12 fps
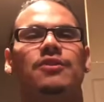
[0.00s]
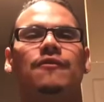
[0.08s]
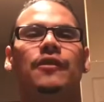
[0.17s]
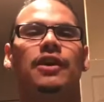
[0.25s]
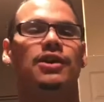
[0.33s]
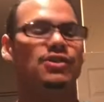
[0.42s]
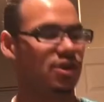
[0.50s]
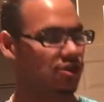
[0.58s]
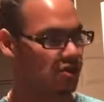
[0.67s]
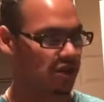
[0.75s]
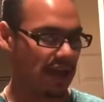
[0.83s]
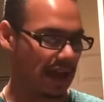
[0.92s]
in your fudge,
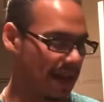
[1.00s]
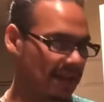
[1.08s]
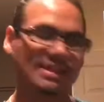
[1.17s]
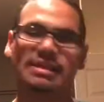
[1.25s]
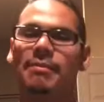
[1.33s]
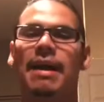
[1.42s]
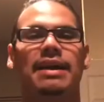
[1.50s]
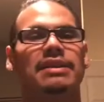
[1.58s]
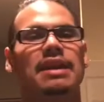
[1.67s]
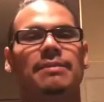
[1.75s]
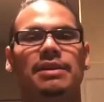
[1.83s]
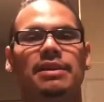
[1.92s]
you can add some
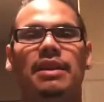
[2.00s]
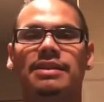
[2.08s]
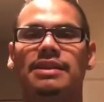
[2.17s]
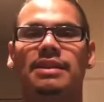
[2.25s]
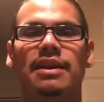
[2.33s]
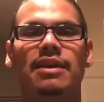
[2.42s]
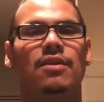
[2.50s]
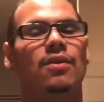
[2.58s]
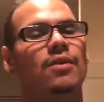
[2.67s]
macadamia nuts in there